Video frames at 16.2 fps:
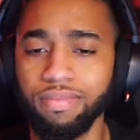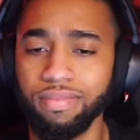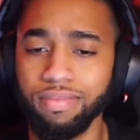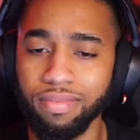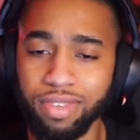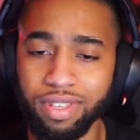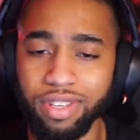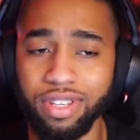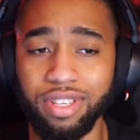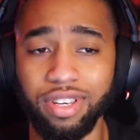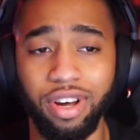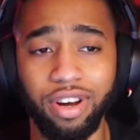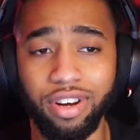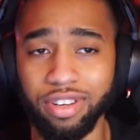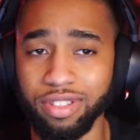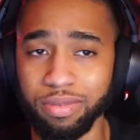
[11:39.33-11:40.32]
This
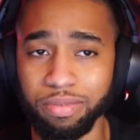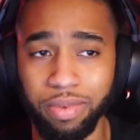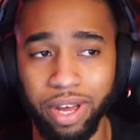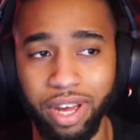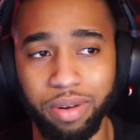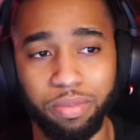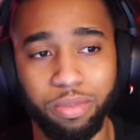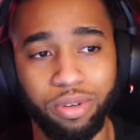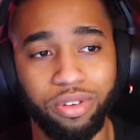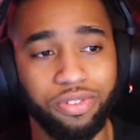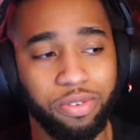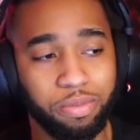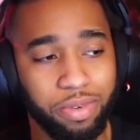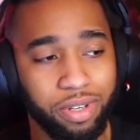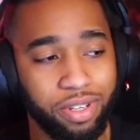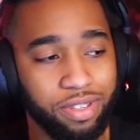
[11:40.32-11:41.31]
guitar is mad beautiful,
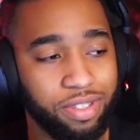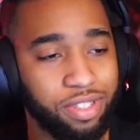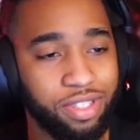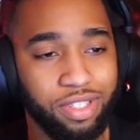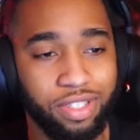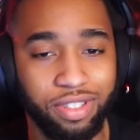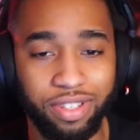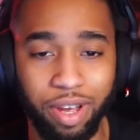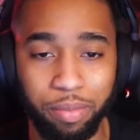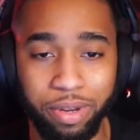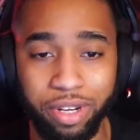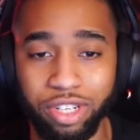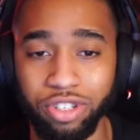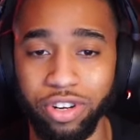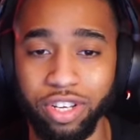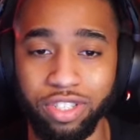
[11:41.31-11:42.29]
man. This shit got me in
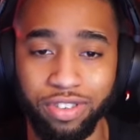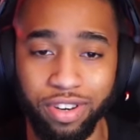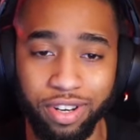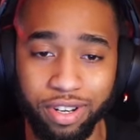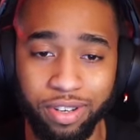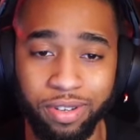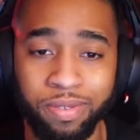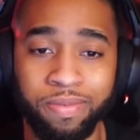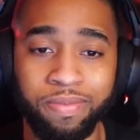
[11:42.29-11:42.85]
trance right now.